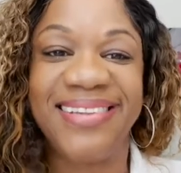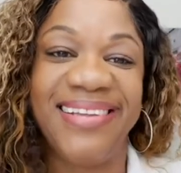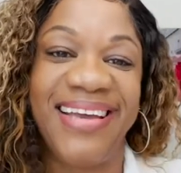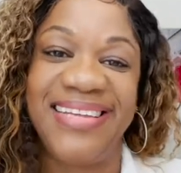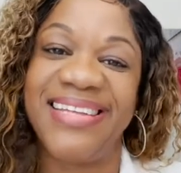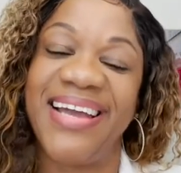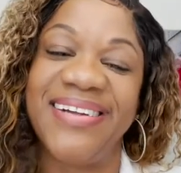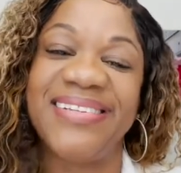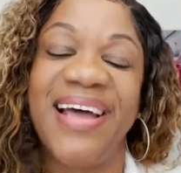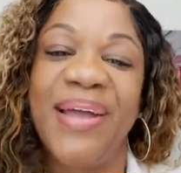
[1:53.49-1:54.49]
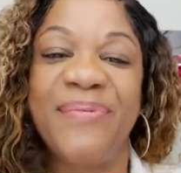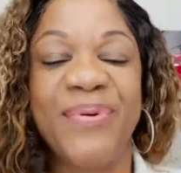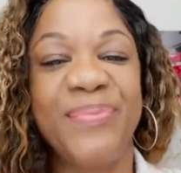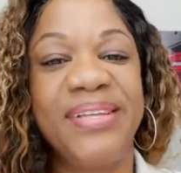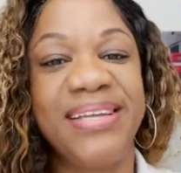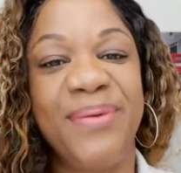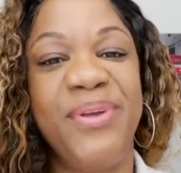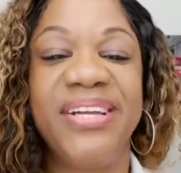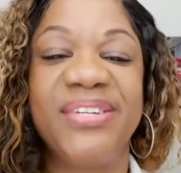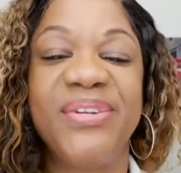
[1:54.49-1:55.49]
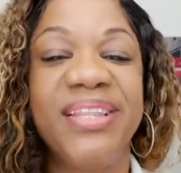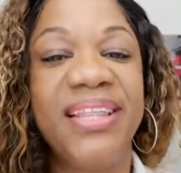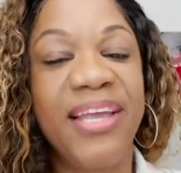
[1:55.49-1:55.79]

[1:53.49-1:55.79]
the entire time from the time you enter into